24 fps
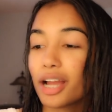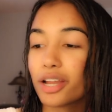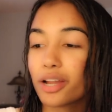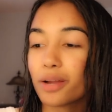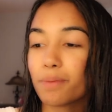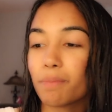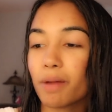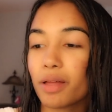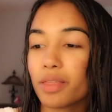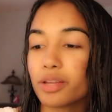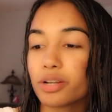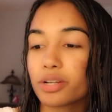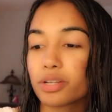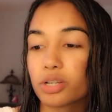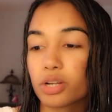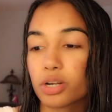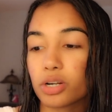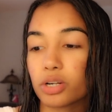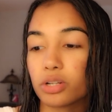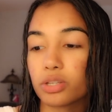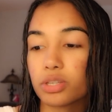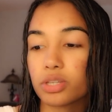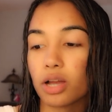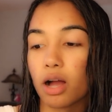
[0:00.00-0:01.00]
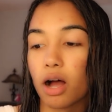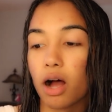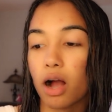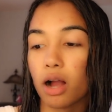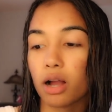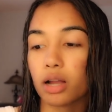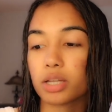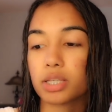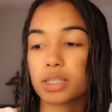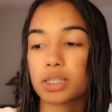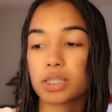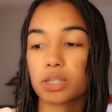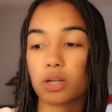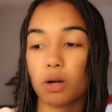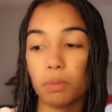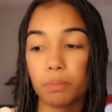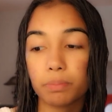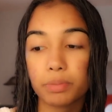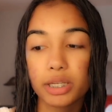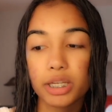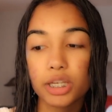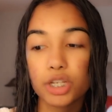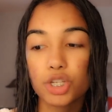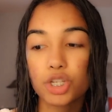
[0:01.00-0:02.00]
Mother's Curl Talk
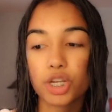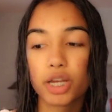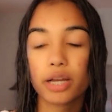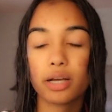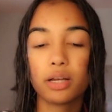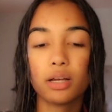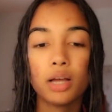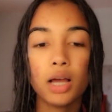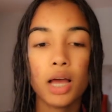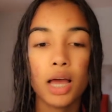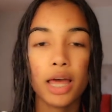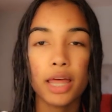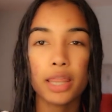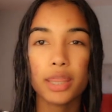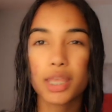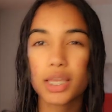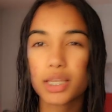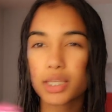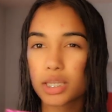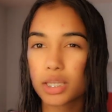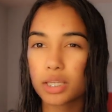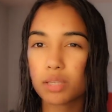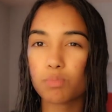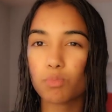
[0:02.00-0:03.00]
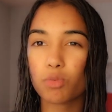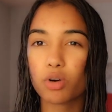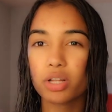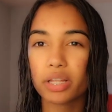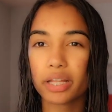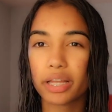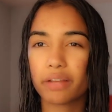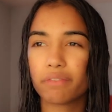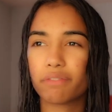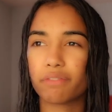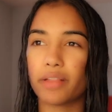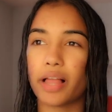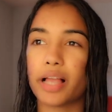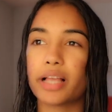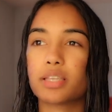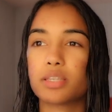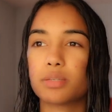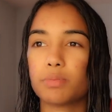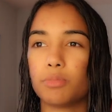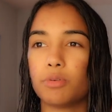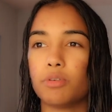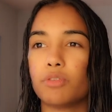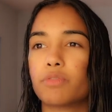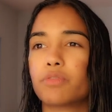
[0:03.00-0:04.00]
Sculpting Gel. This is more like
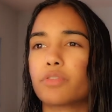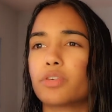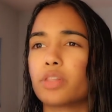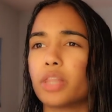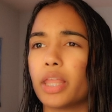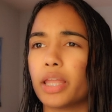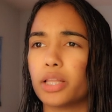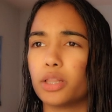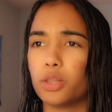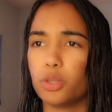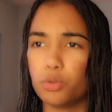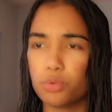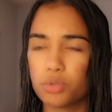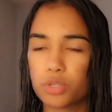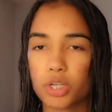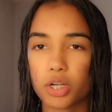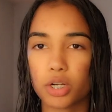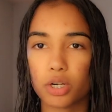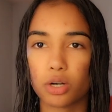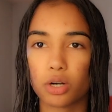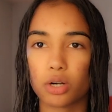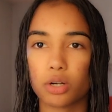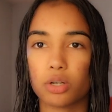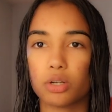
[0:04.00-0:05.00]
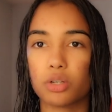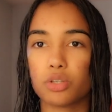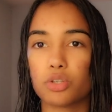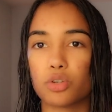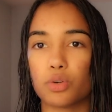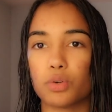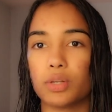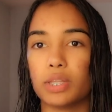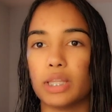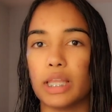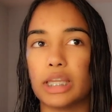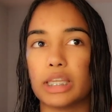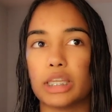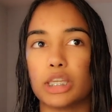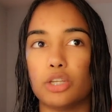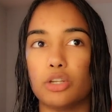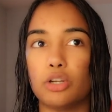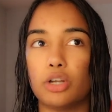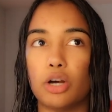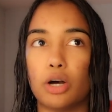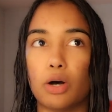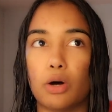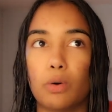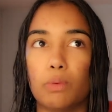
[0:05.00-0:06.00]
flexible for like looser curls, or like, you
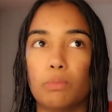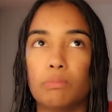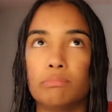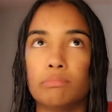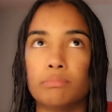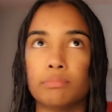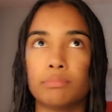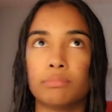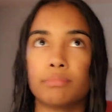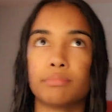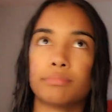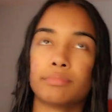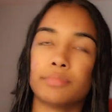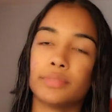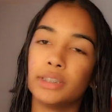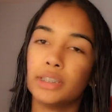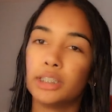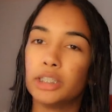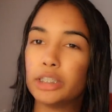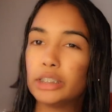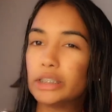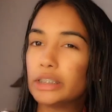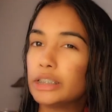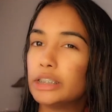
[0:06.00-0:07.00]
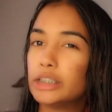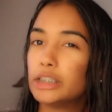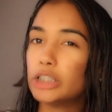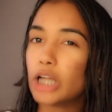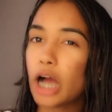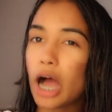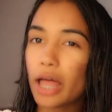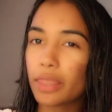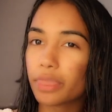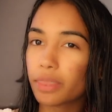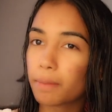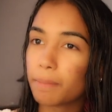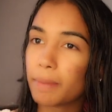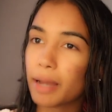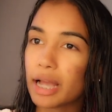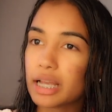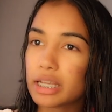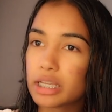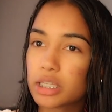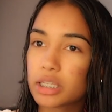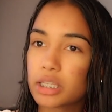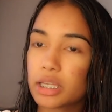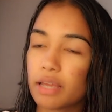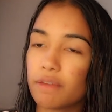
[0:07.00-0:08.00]
know, not the
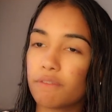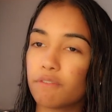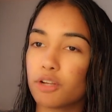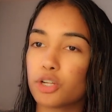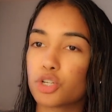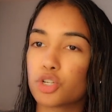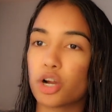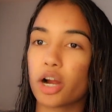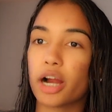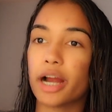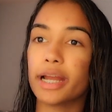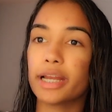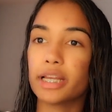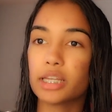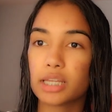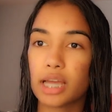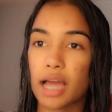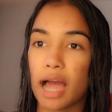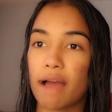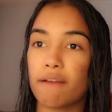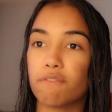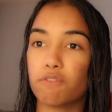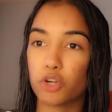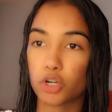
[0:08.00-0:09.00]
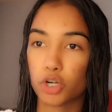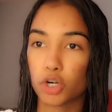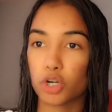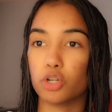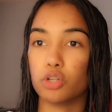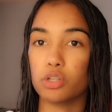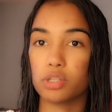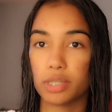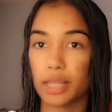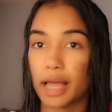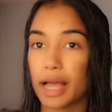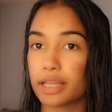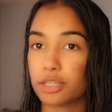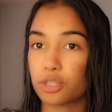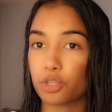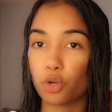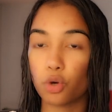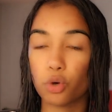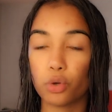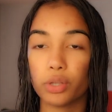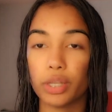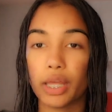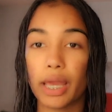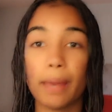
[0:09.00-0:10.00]
best if you're trying to have your curls last the
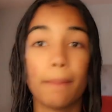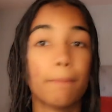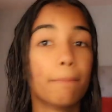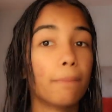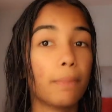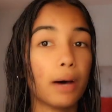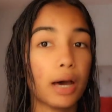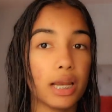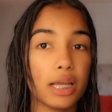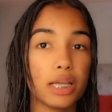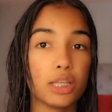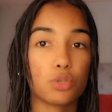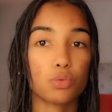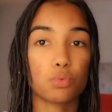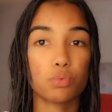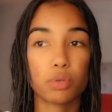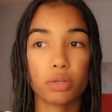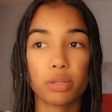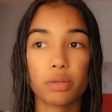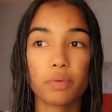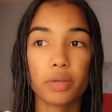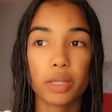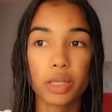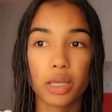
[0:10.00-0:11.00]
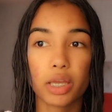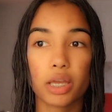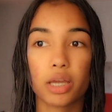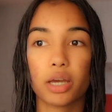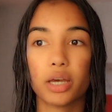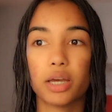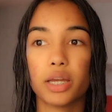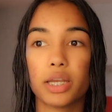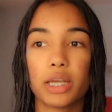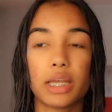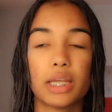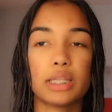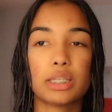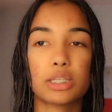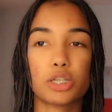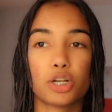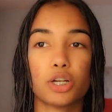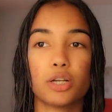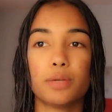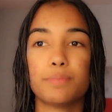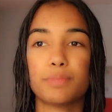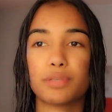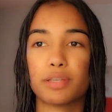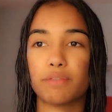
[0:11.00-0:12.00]
whole day, but it's really, really good in
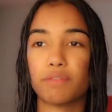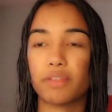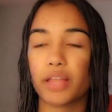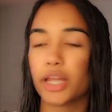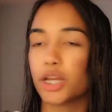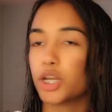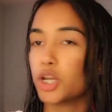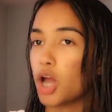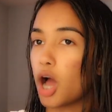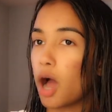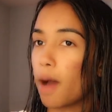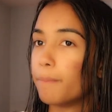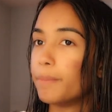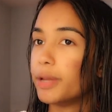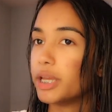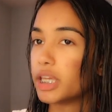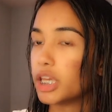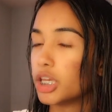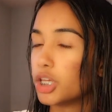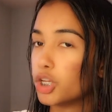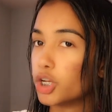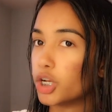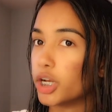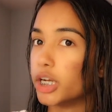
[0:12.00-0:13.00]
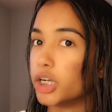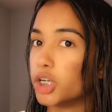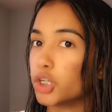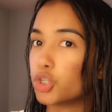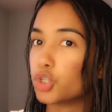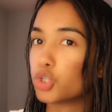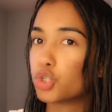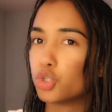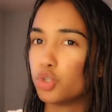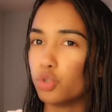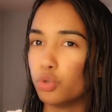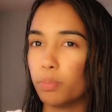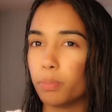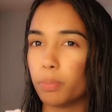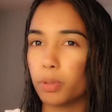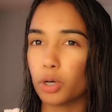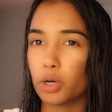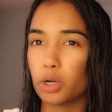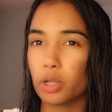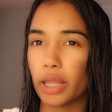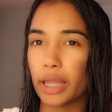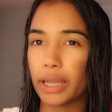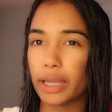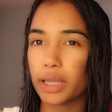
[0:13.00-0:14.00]
terms of like not making your hair
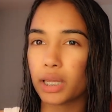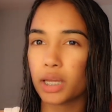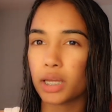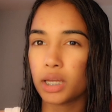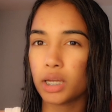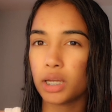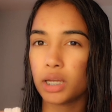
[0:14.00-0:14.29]
super like